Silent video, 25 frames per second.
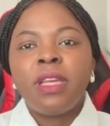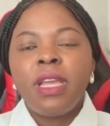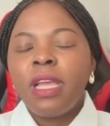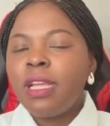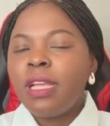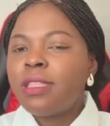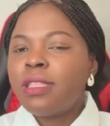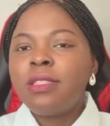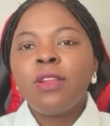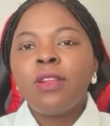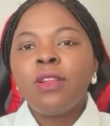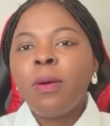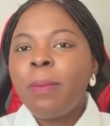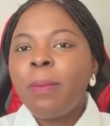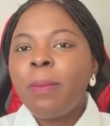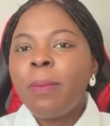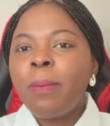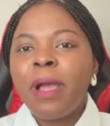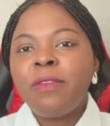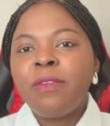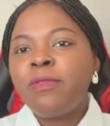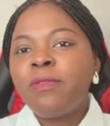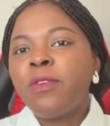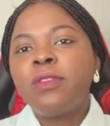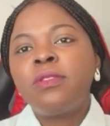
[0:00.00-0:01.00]
It's not by
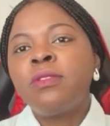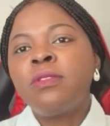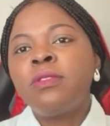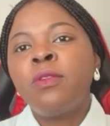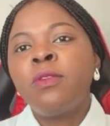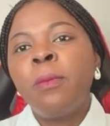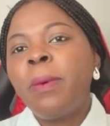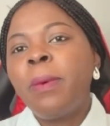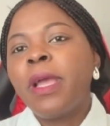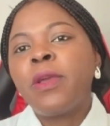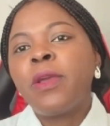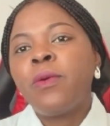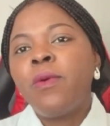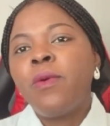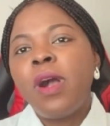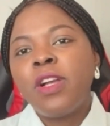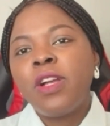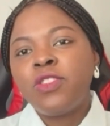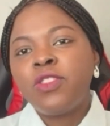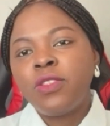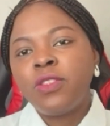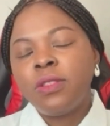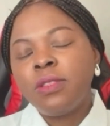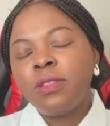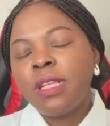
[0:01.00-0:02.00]
force, not by
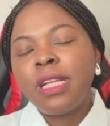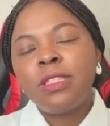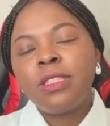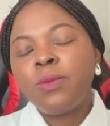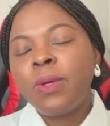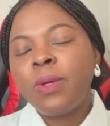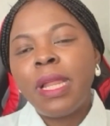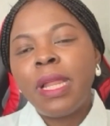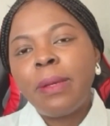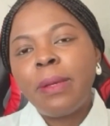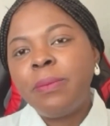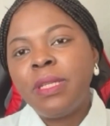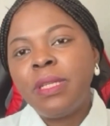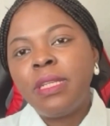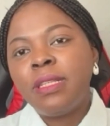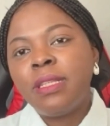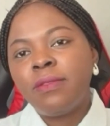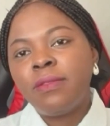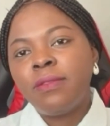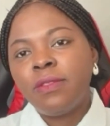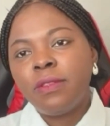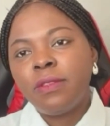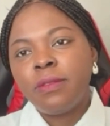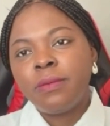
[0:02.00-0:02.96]
coercion. That's what I believe.